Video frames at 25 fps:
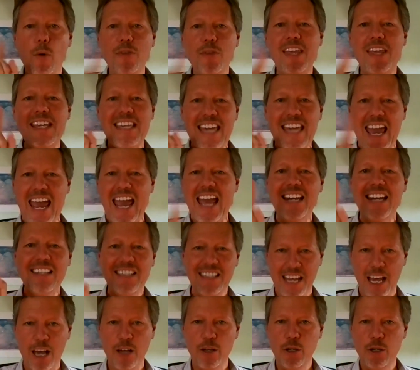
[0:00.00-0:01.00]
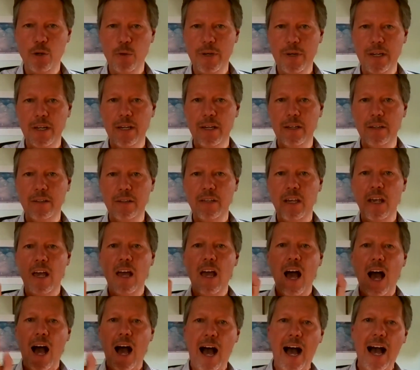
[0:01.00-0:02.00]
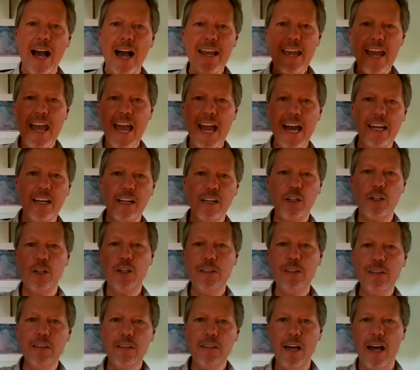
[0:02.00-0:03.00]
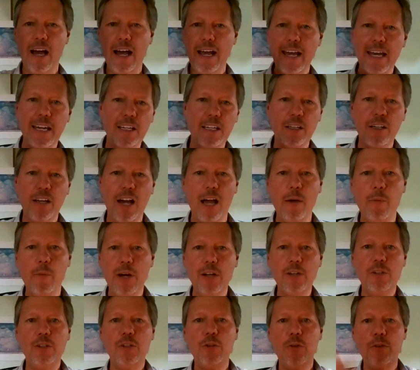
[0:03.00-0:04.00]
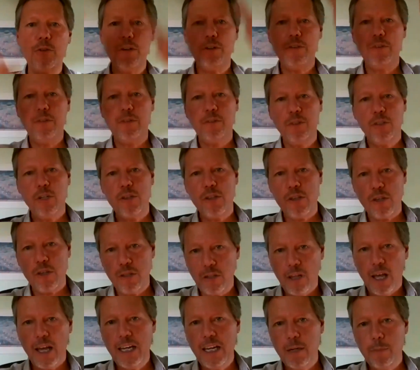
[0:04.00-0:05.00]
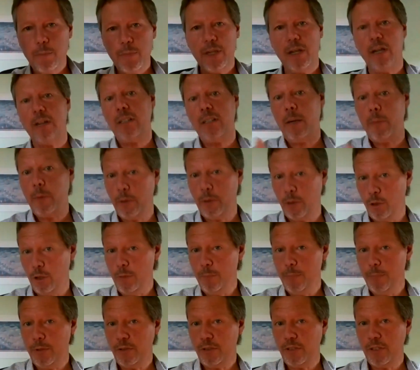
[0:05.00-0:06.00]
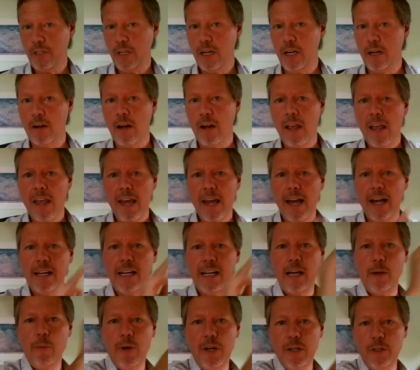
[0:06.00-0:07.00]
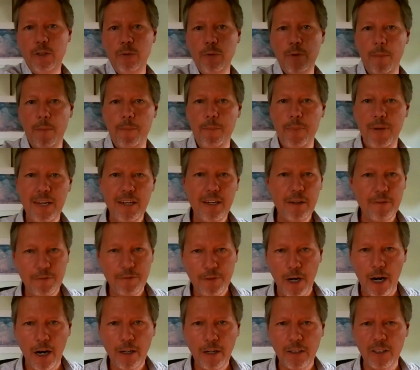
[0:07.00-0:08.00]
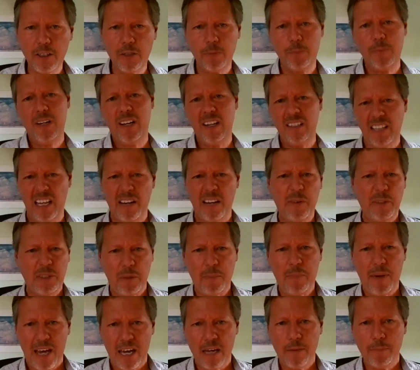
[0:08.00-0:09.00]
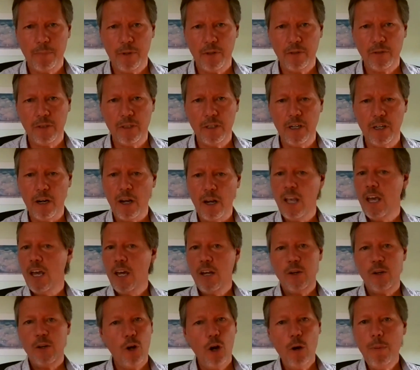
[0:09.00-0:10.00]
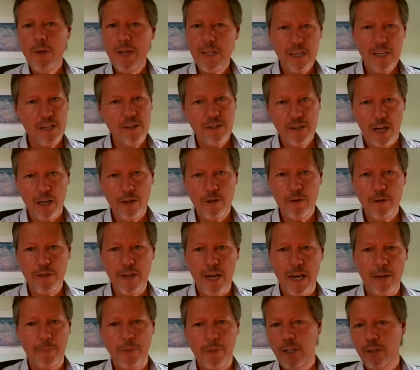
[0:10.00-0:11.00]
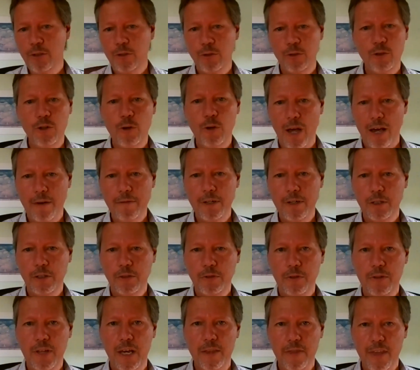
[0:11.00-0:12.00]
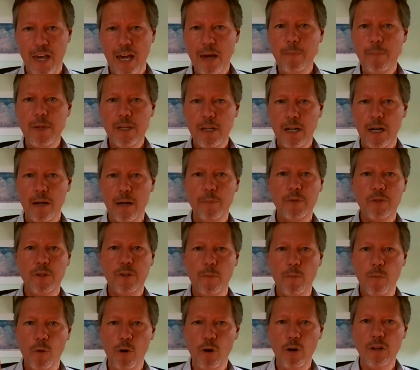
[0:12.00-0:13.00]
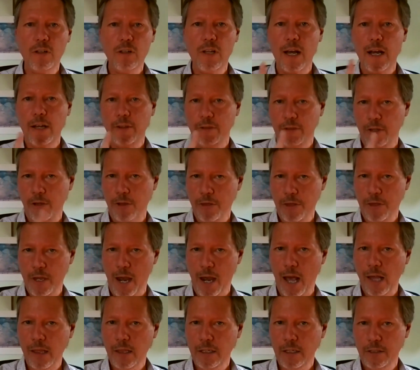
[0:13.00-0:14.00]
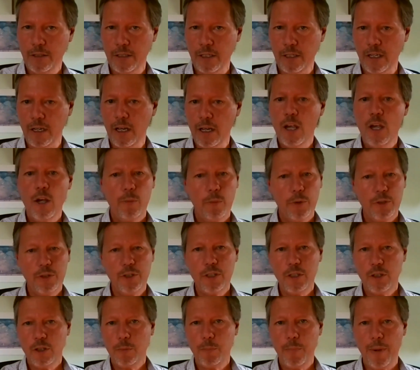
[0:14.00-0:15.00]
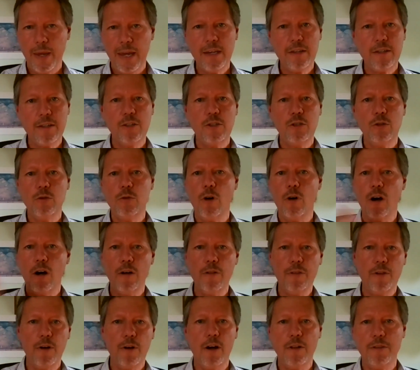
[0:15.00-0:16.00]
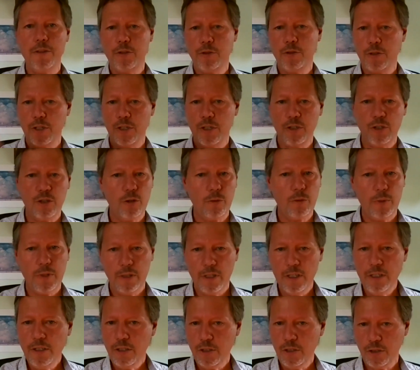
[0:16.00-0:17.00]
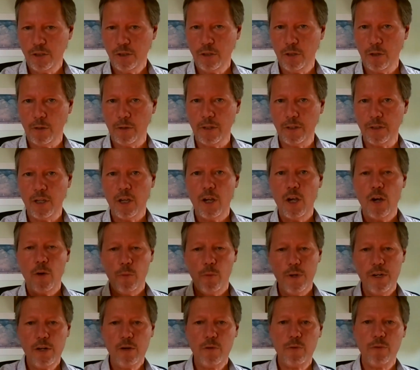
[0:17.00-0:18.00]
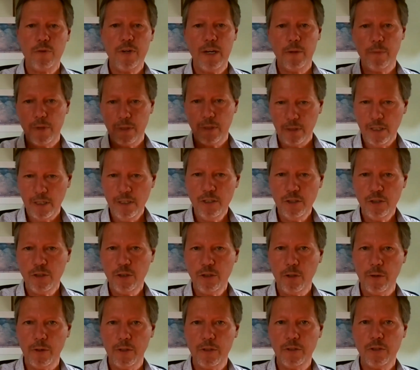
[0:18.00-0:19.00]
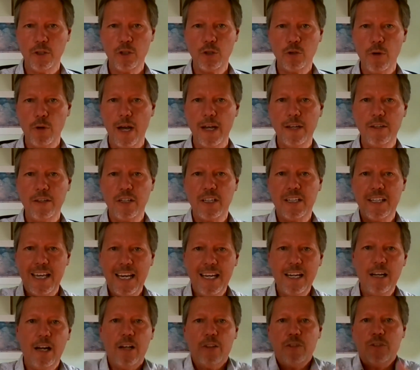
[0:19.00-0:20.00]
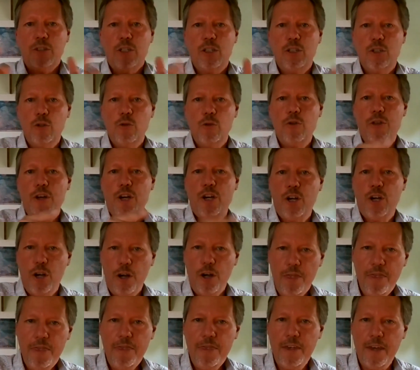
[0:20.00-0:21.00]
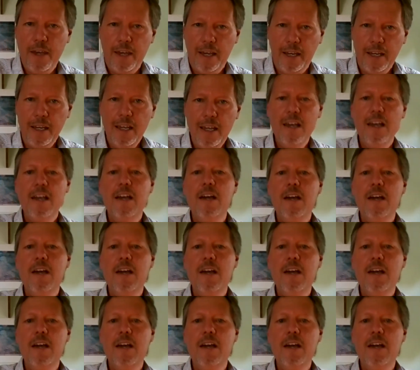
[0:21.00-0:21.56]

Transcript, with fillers: what they can't tell you is I had a good I had a I went to the to the light because I was a good person here and I went to a pit of darkness because I was a bad person here. Nobody can tell you that because there's no evidence for that. That becomes demoralizing theology which gets baked into all all the traditional religious stories. We create religious stories to try to get us to do the good thing